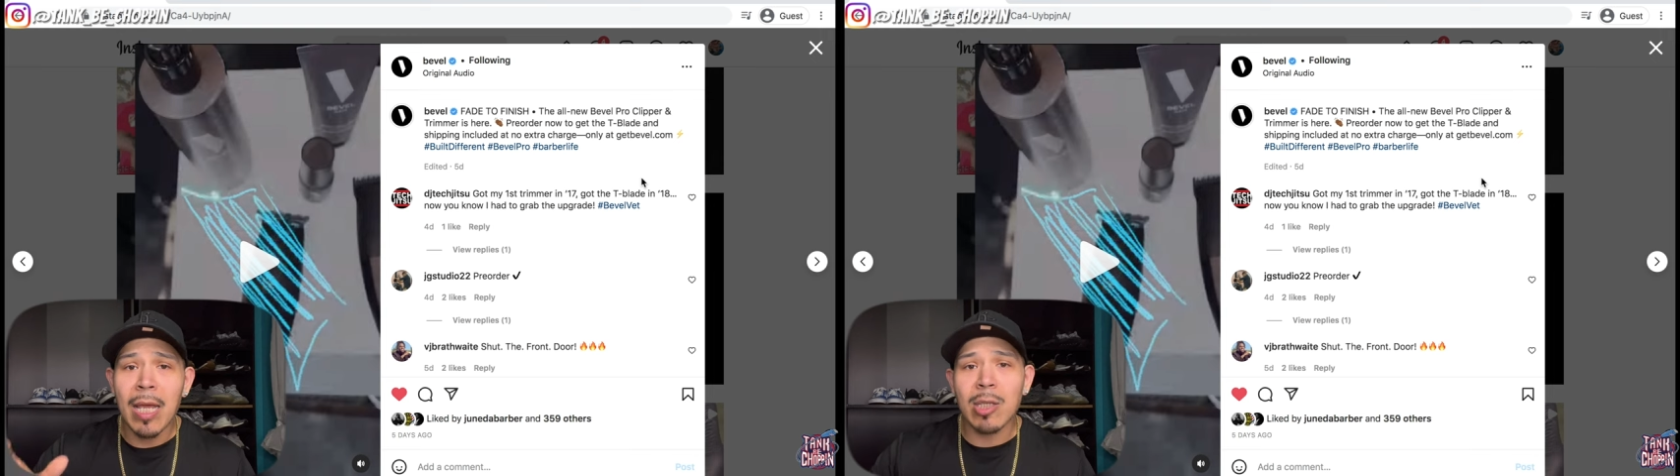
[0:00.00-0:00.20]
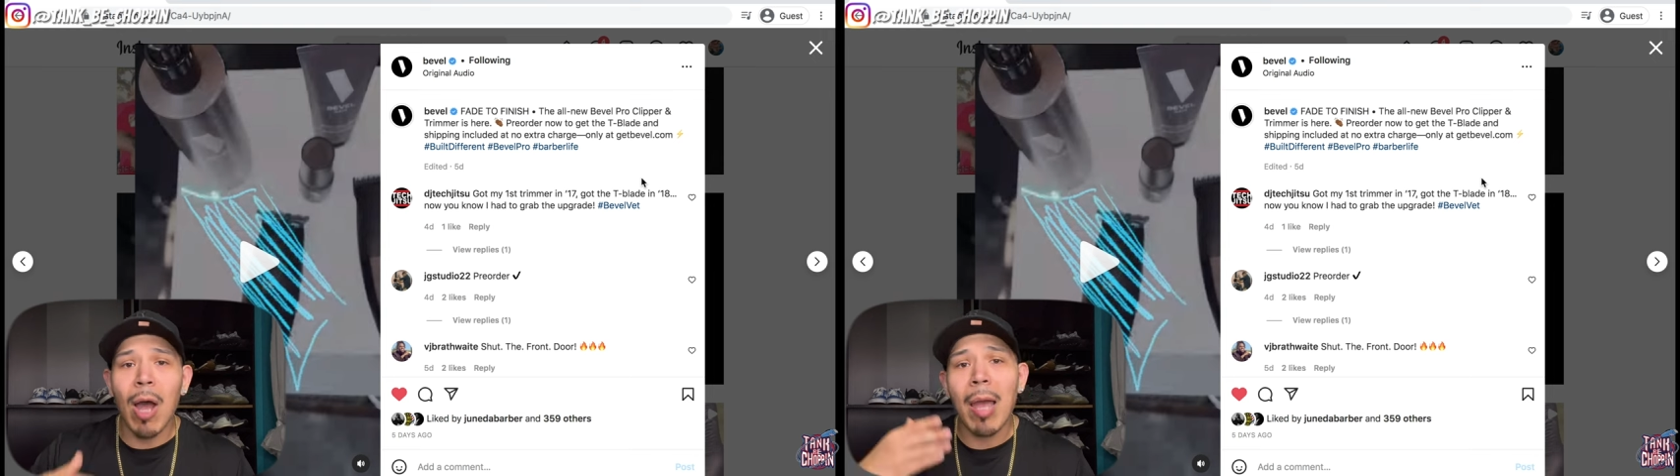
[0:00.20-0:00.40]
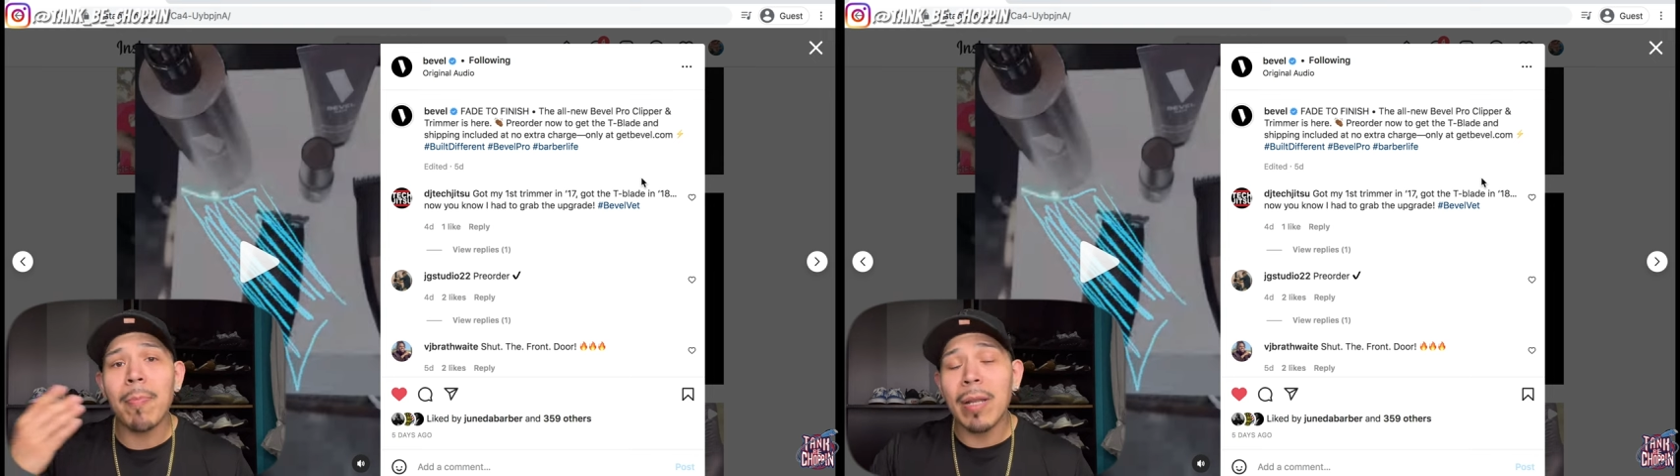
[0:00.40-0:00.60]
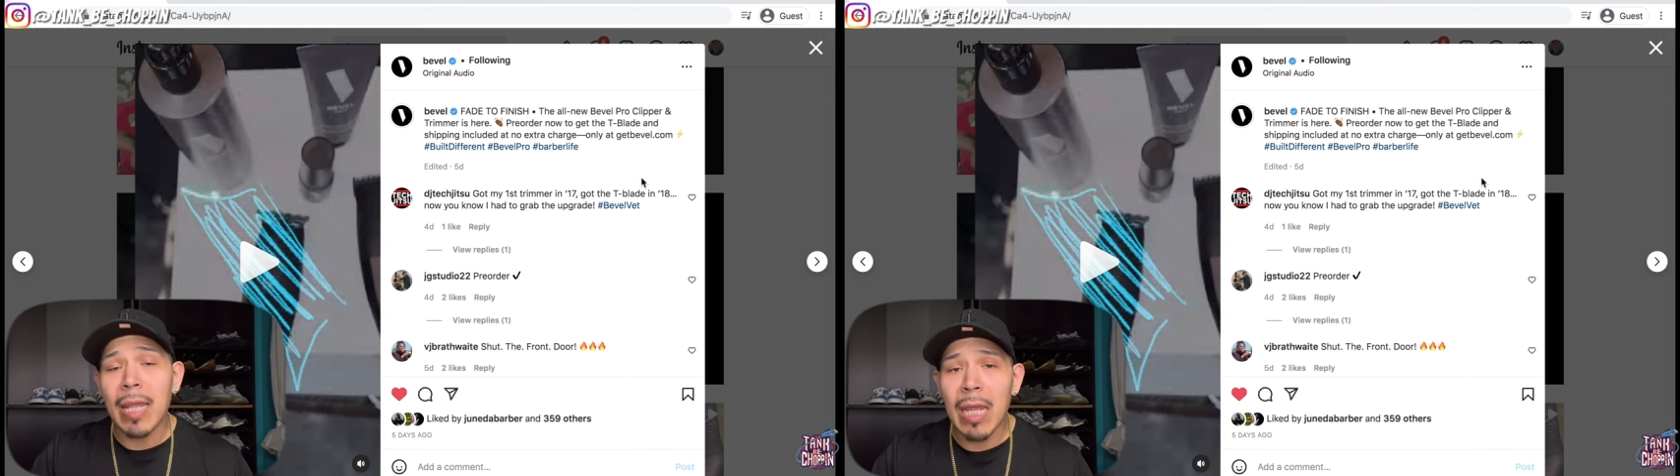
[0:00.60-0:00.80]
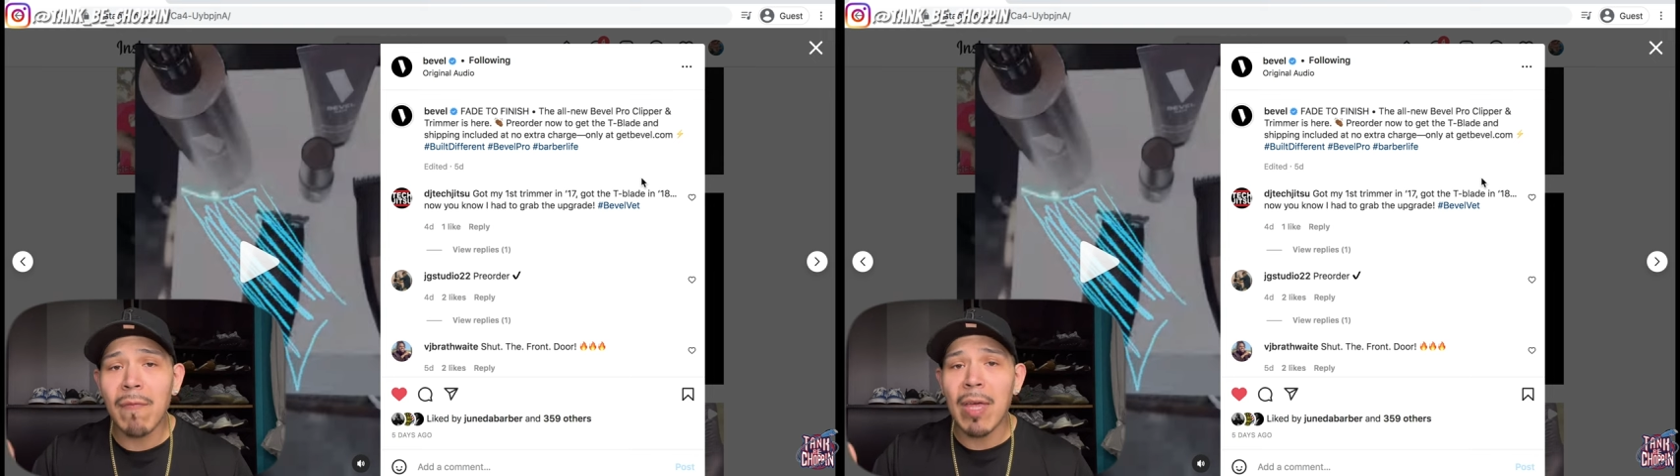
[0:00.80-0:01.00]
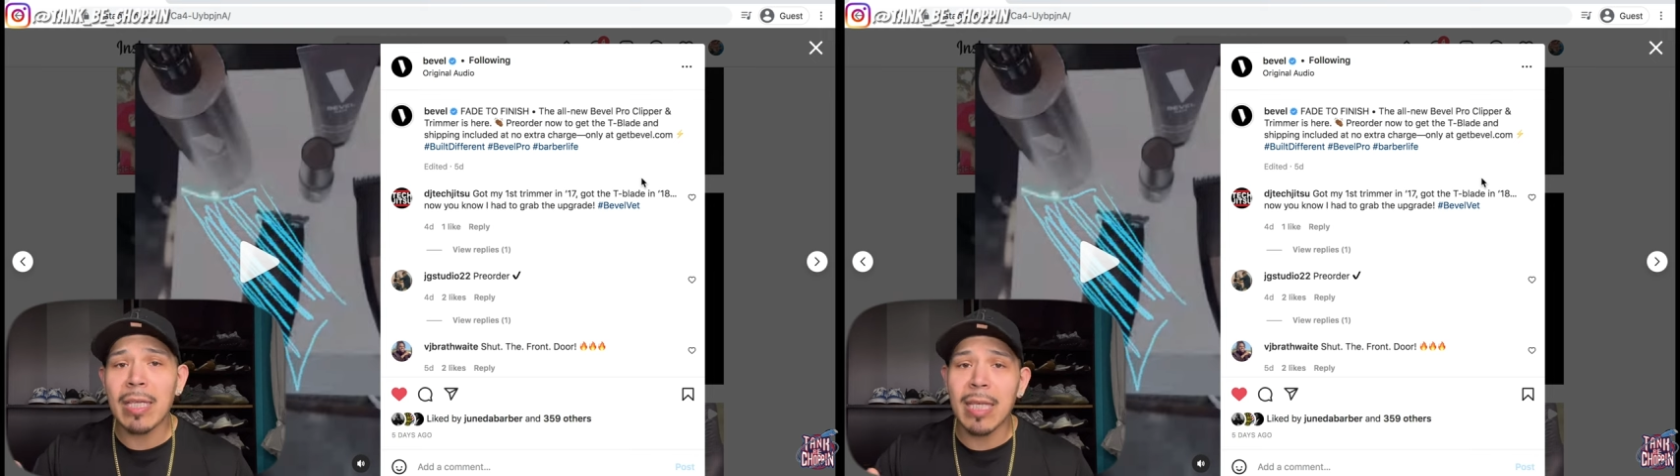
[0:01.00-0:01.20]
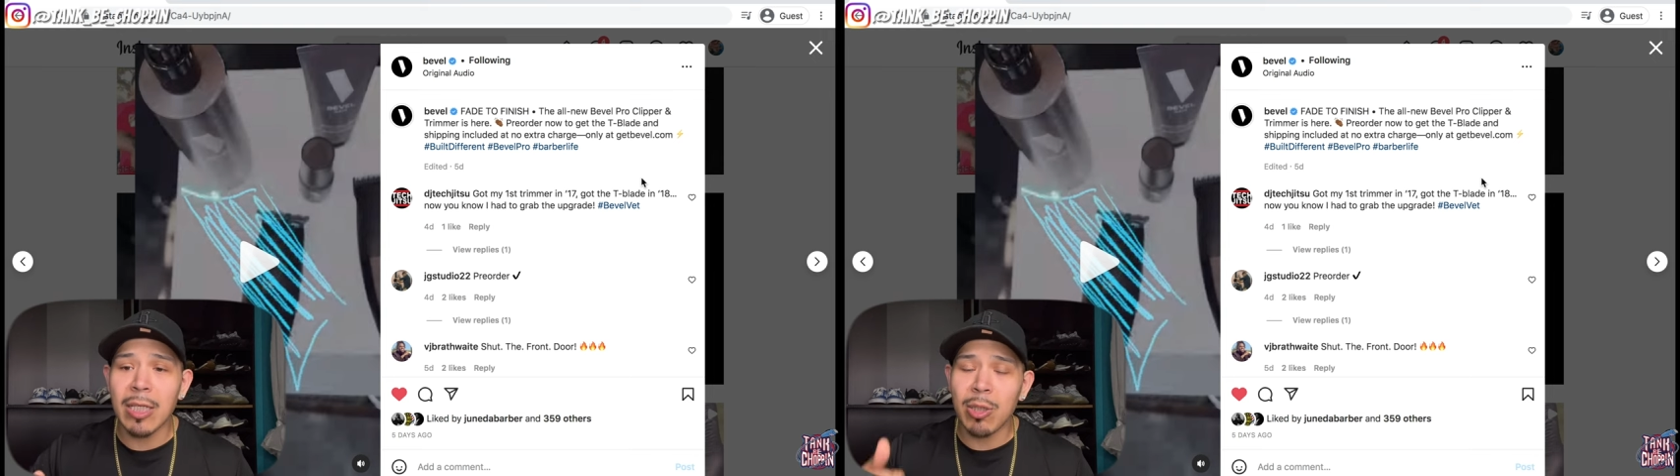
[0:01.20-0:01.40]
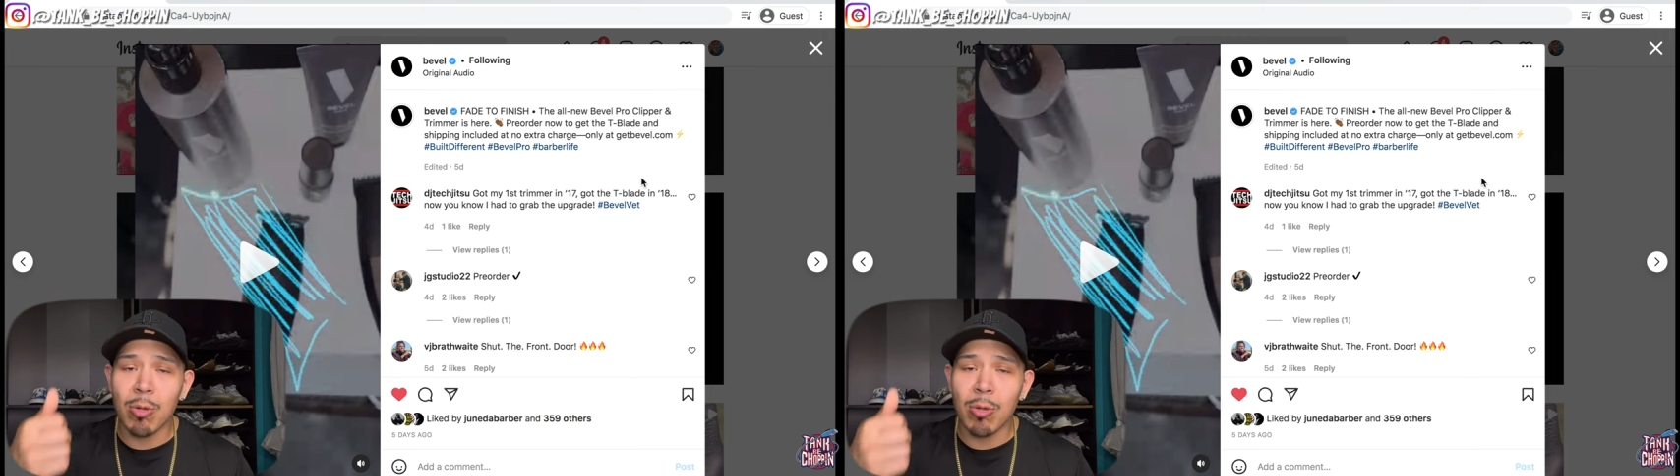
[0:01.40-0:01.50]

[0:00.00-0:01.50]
So I believe they send